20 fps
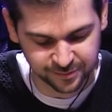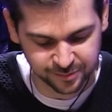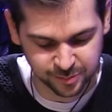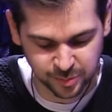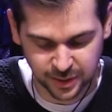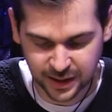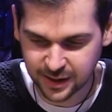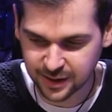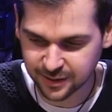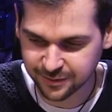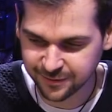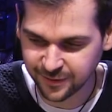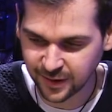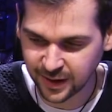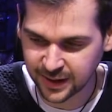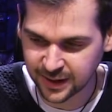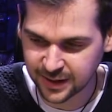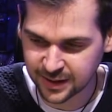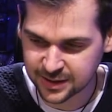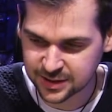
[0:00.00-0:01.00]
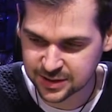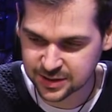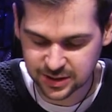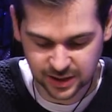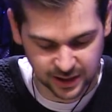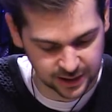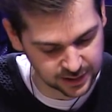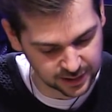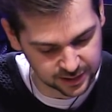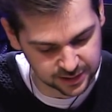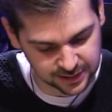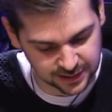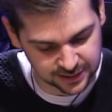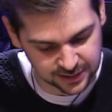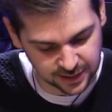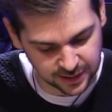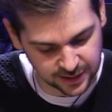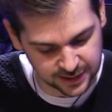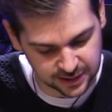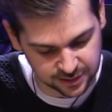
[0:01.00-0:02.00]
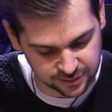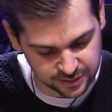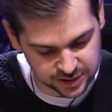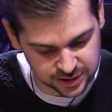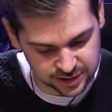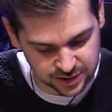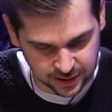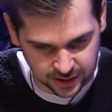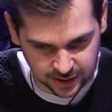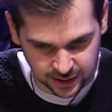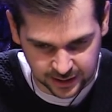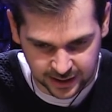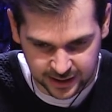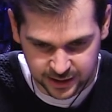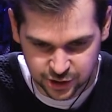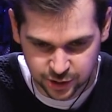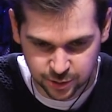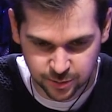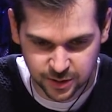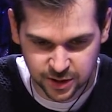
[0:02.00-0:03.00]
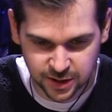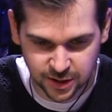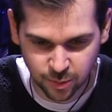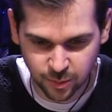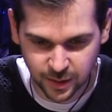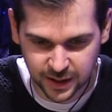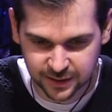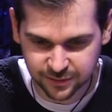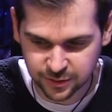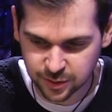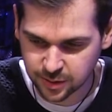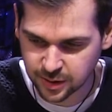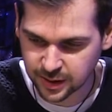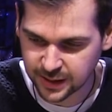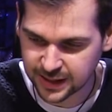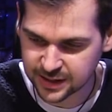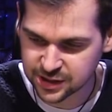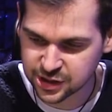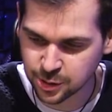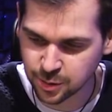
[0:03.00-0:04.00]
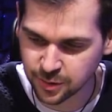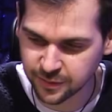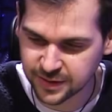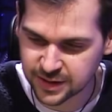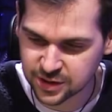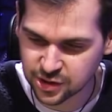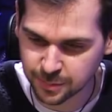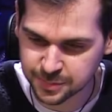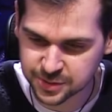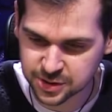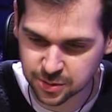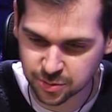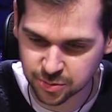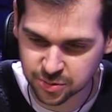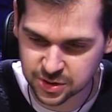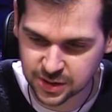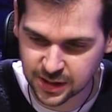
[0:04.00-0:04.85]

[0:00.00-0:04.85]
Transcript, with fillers: they're going to fight us, and I think the idea is to connect, you, you win if you connect two of these obstacles